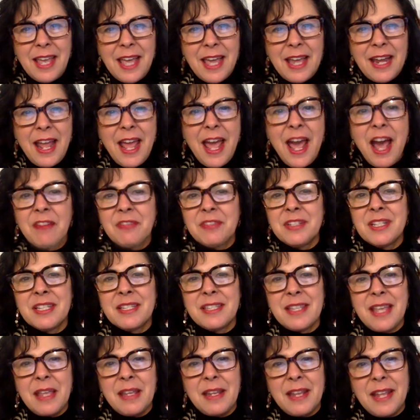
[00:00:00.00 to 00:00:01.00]
and I have to
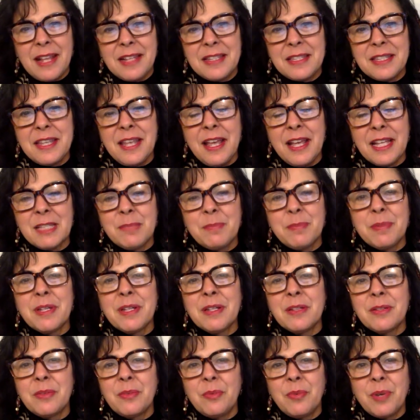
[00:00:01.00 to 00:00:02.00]
say Nancy has
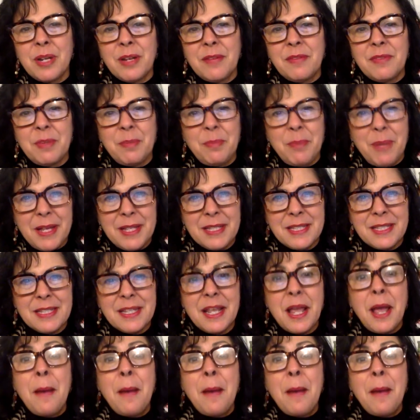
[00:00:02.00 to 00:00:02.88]
been one of the best